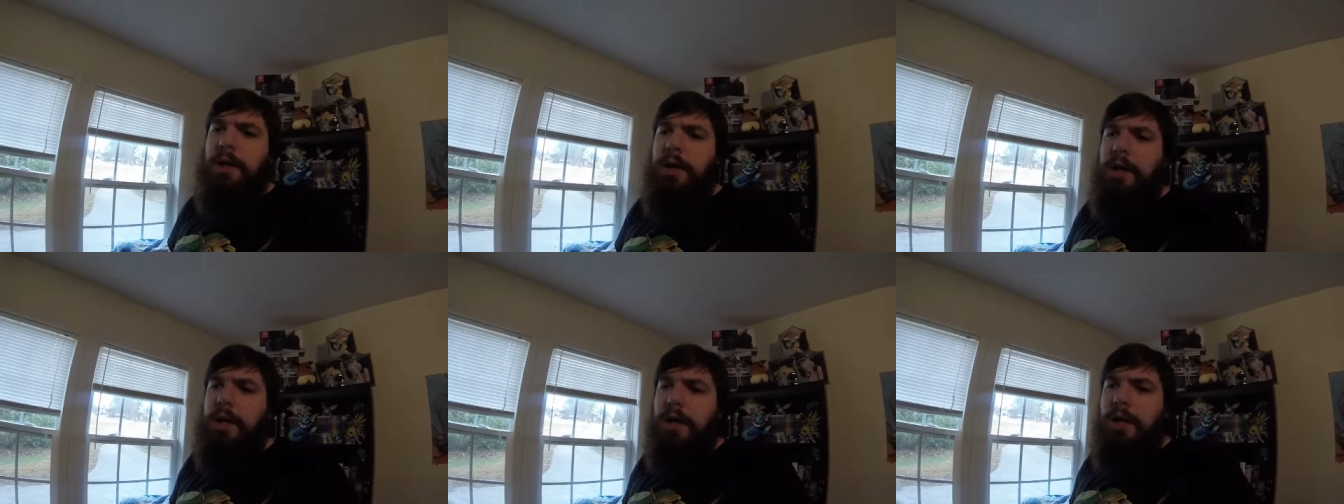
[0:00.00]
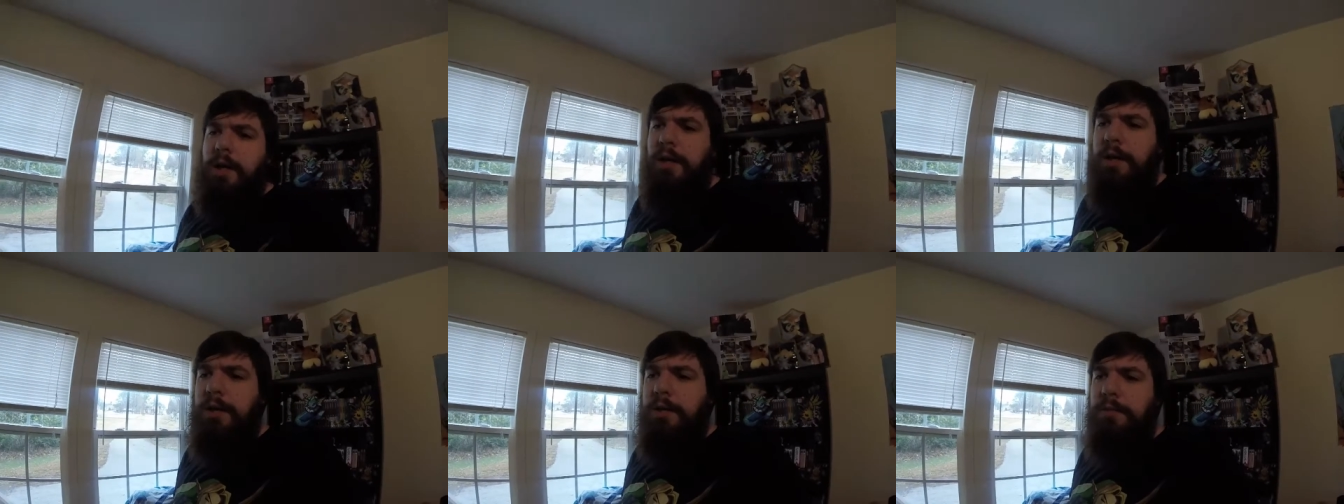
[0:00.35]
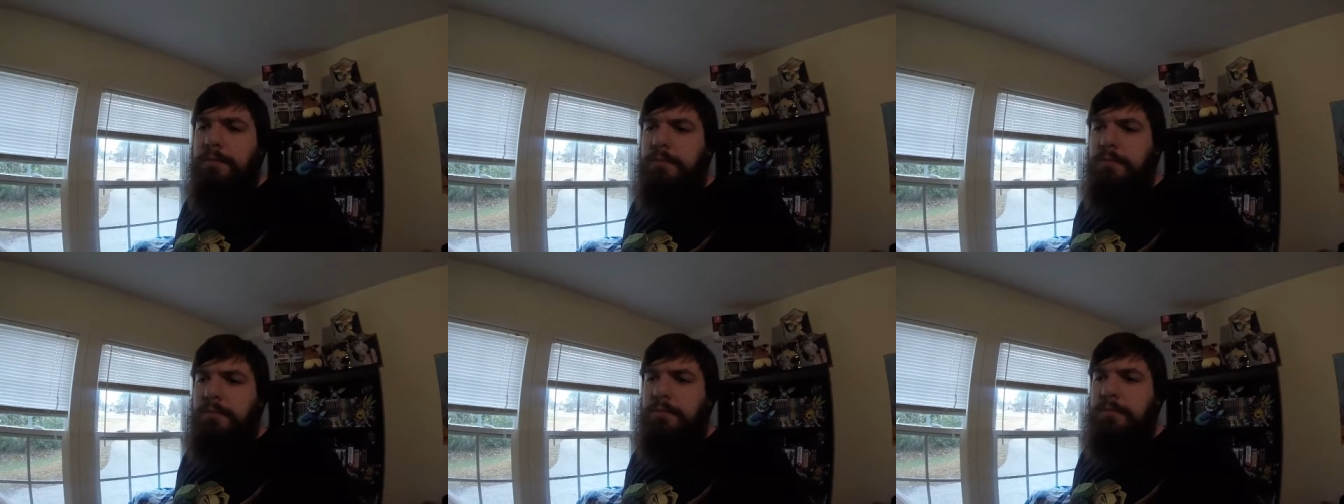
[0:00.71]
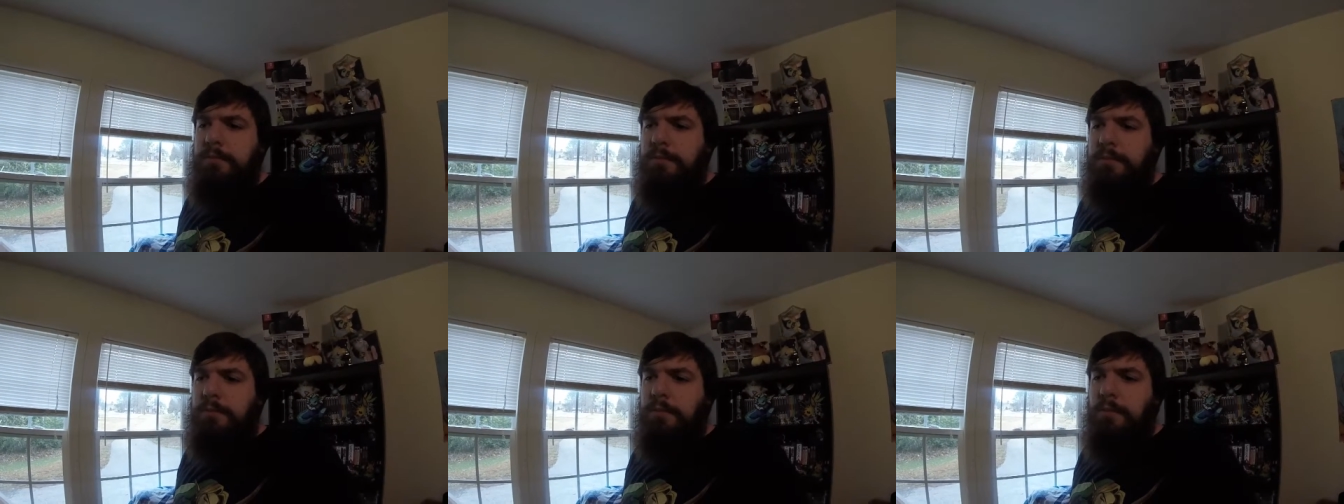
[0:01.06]
Uh,
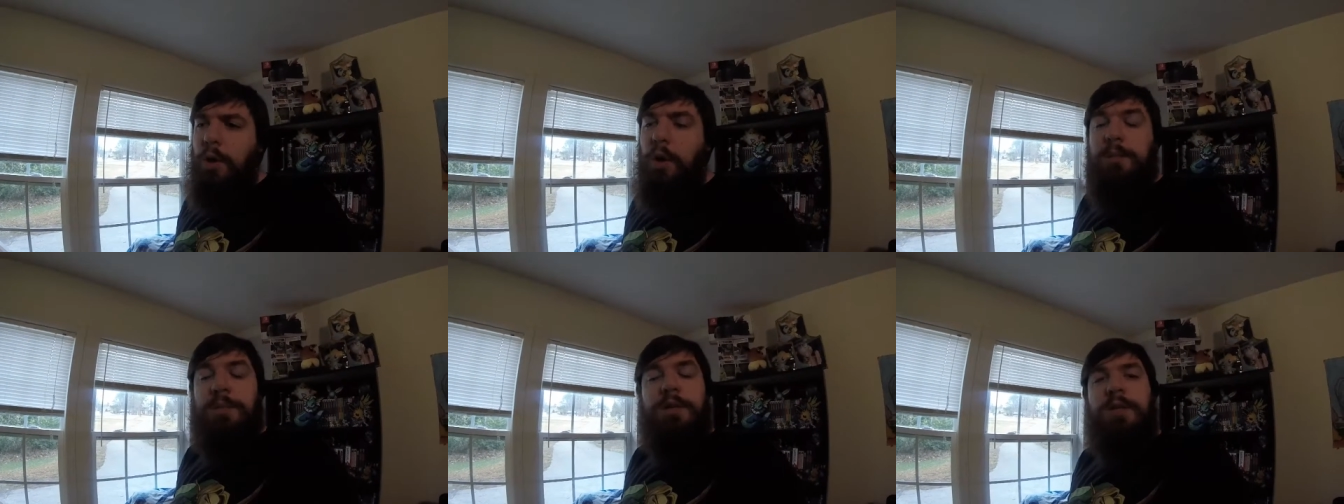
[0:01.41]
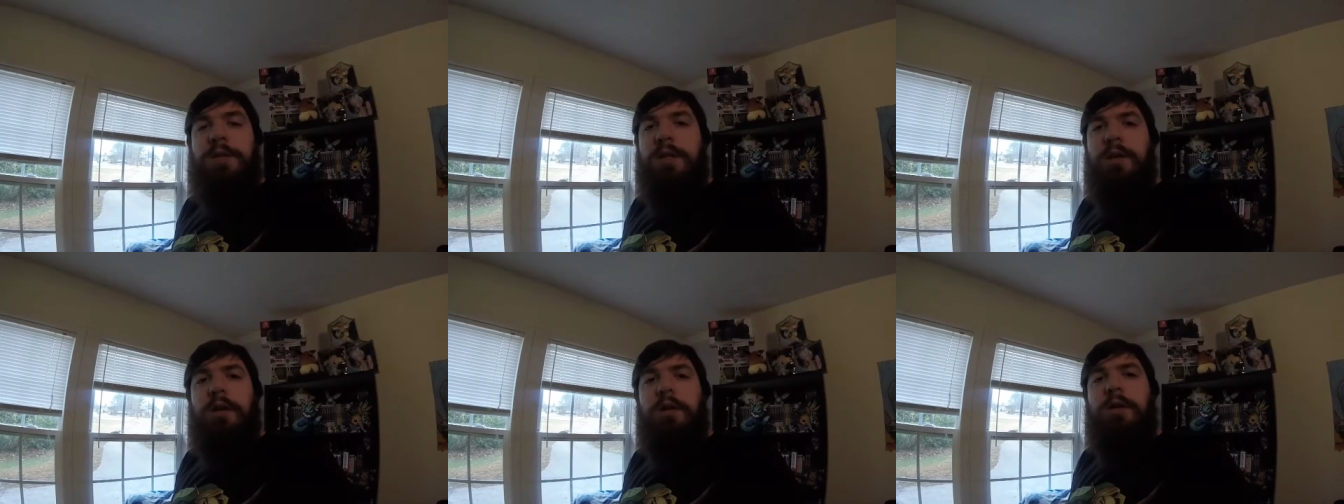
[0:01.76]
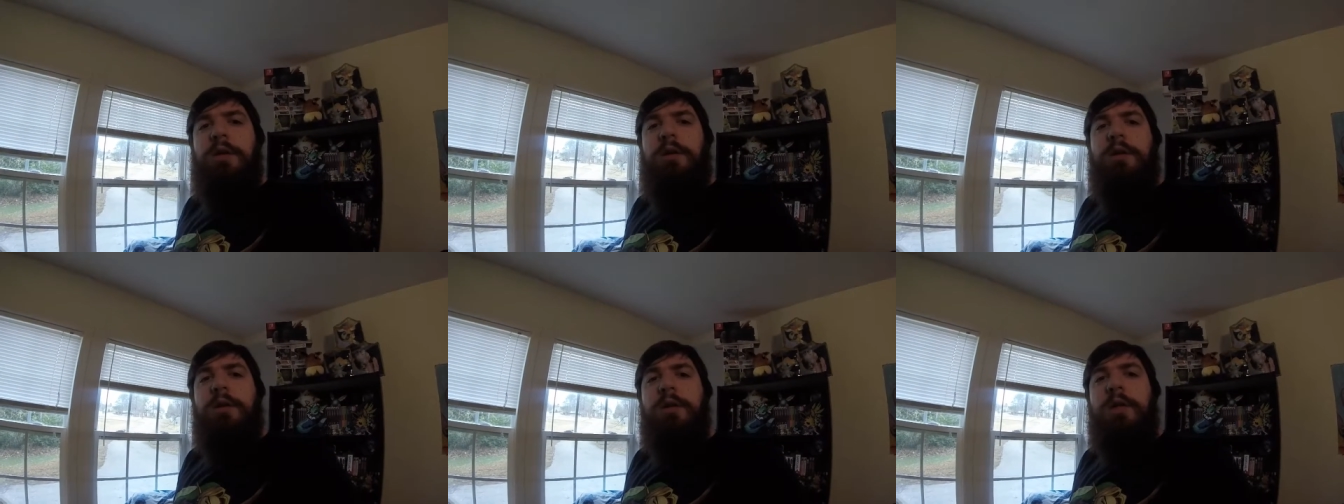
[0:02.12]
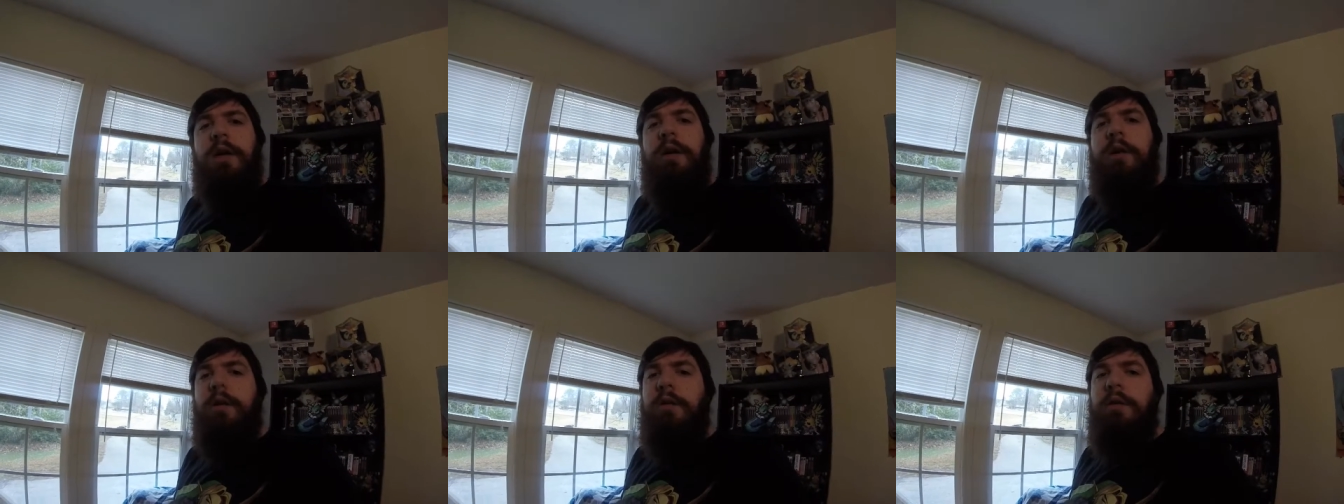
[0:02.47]
hope to see all y'all
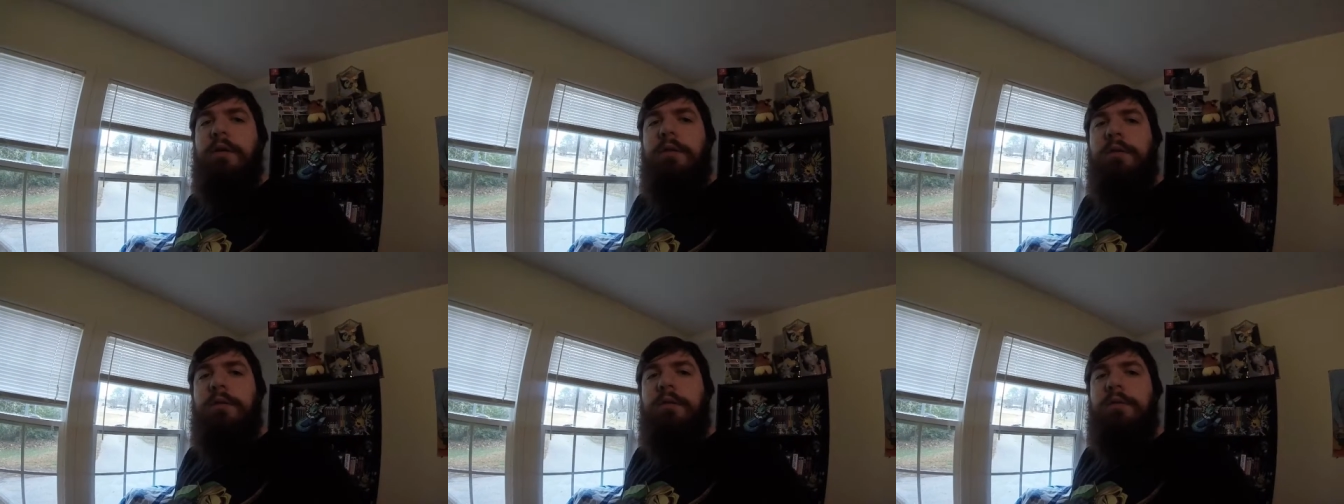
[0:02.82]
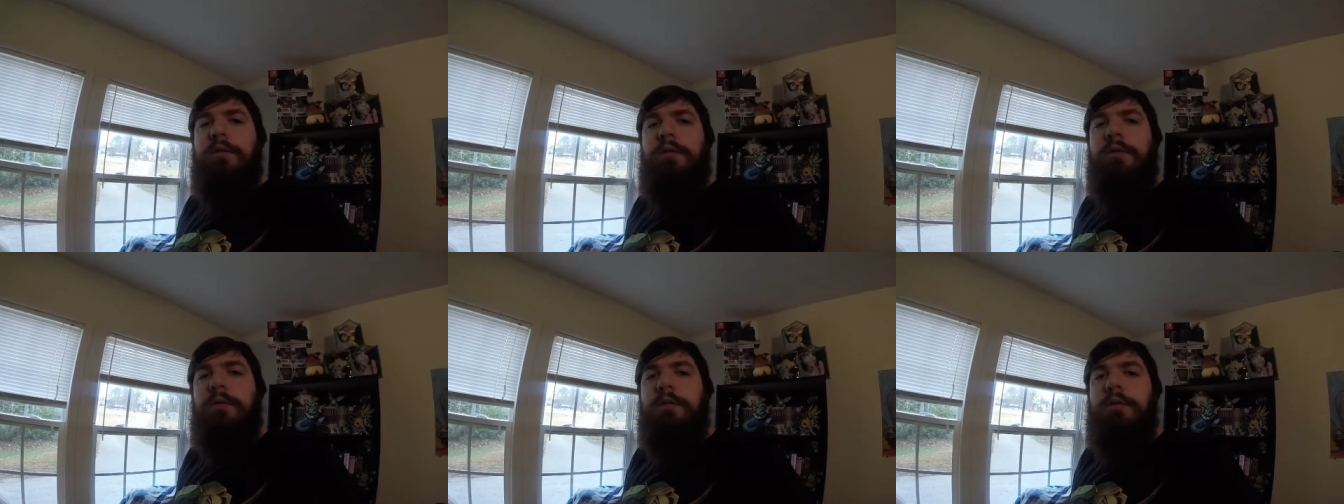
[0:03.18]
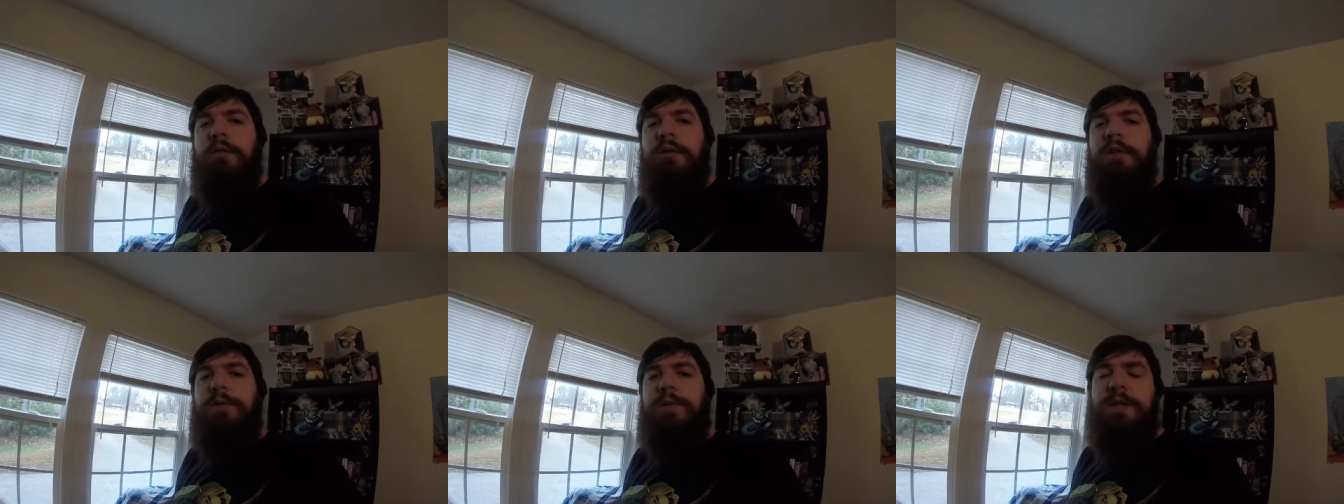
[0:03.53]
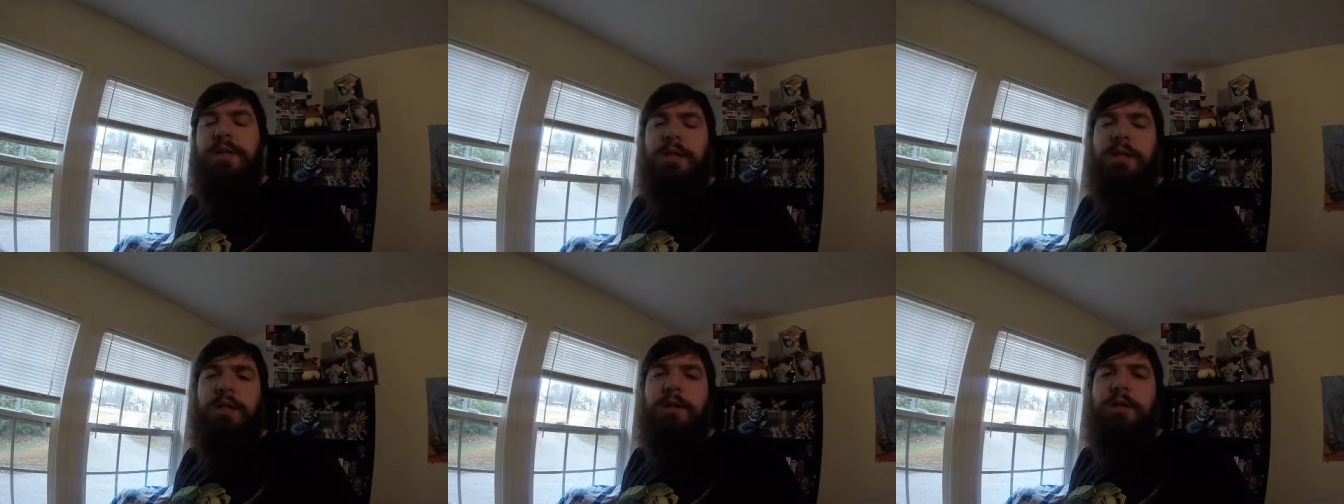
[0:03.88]
there.
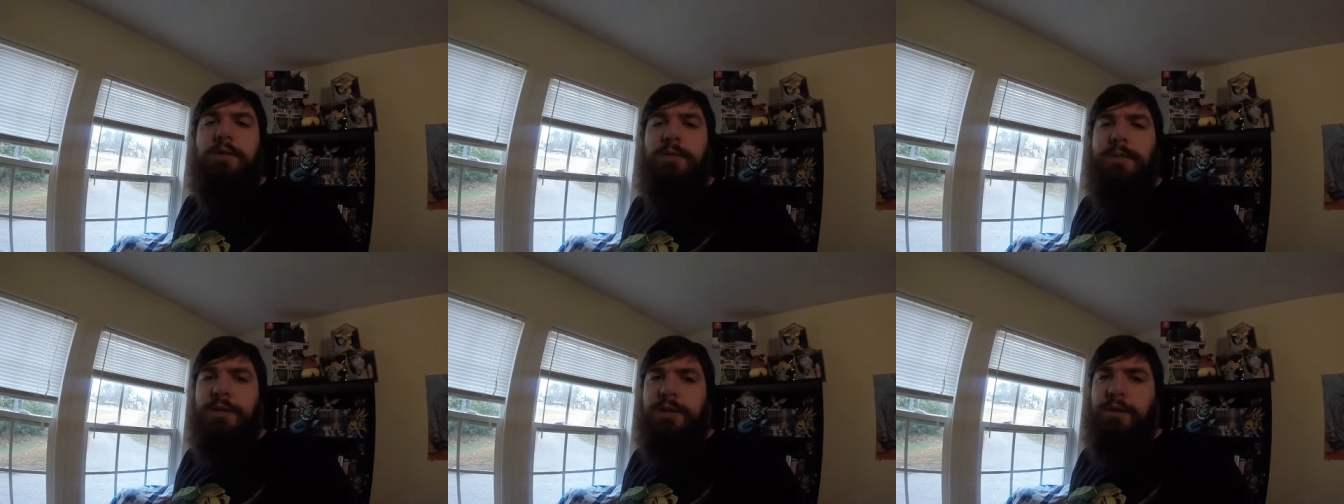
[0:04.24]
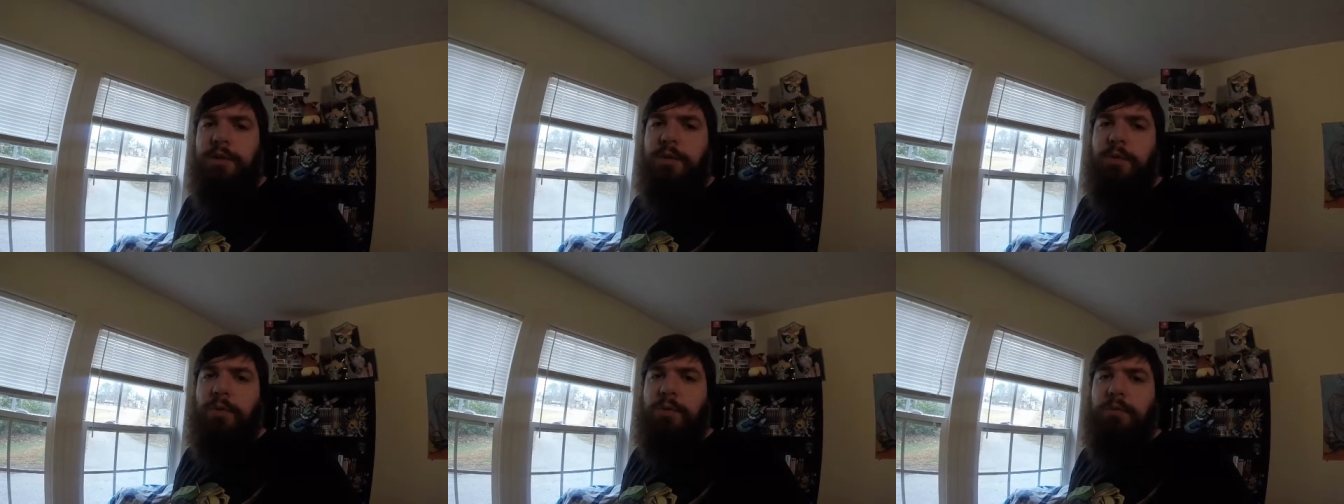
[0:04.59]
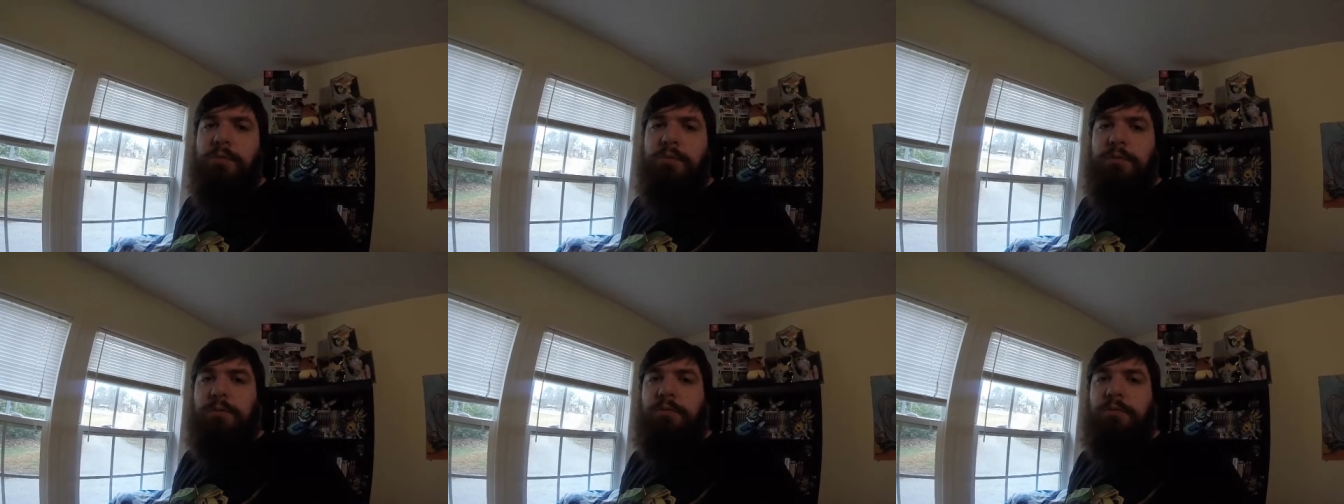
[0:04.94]
Especially you, Mister Cool.